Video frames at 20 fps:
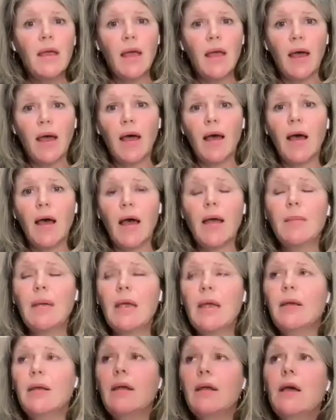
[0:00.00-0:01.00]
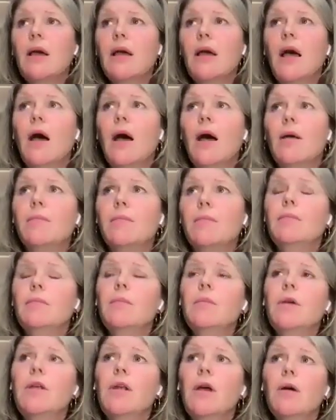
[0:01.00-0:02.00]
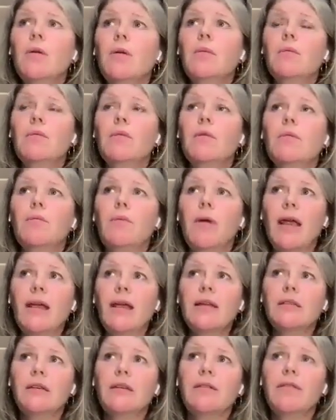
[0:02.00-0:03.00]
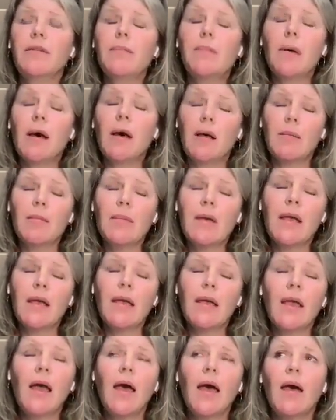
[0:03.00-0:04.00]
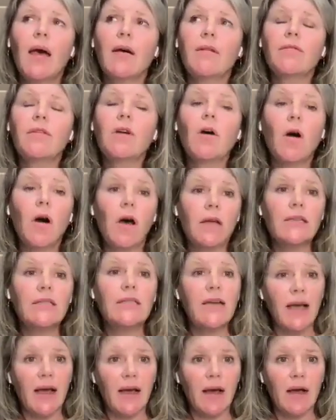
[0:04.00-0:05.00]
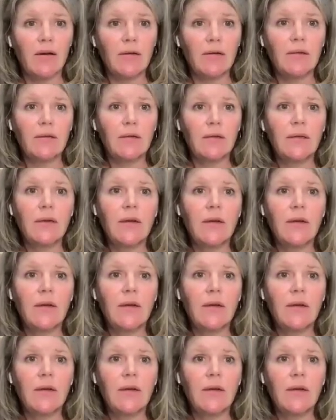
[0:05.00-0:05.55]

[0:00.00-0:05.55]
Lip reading: Yeah. I mean, you know, the rates of embalming have gone down.